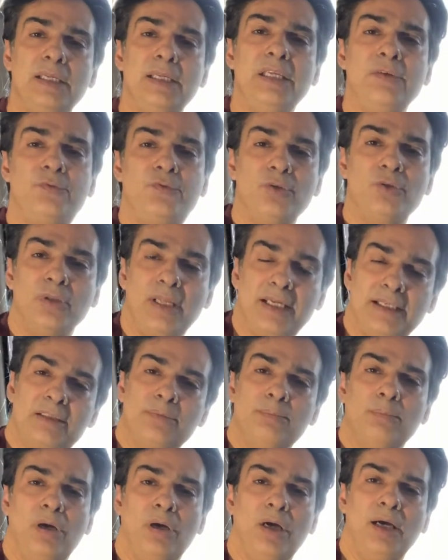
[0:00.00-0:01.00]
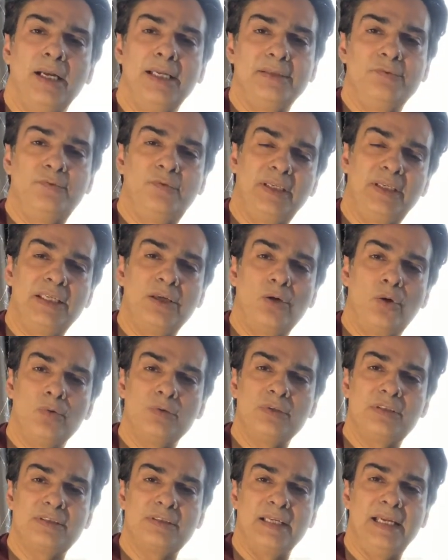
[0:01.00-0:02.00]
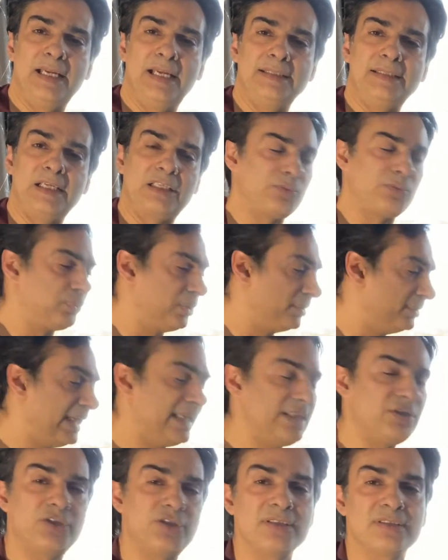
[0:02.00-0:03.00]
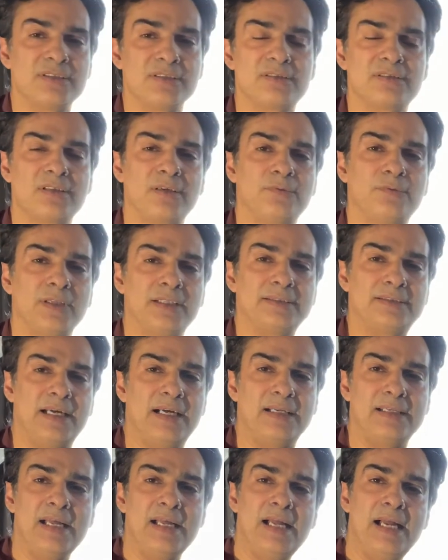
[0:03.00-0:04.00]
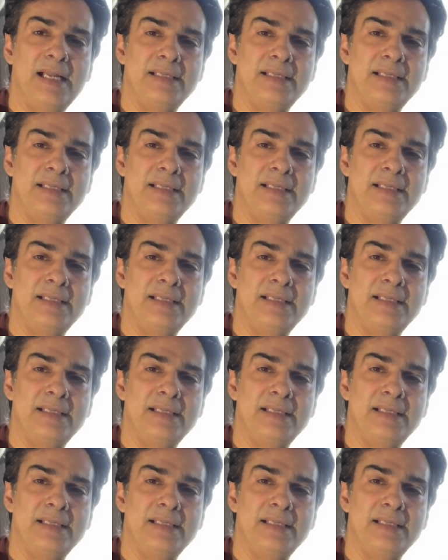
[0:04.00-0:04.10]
if you like my videos and explanations and stuff like that.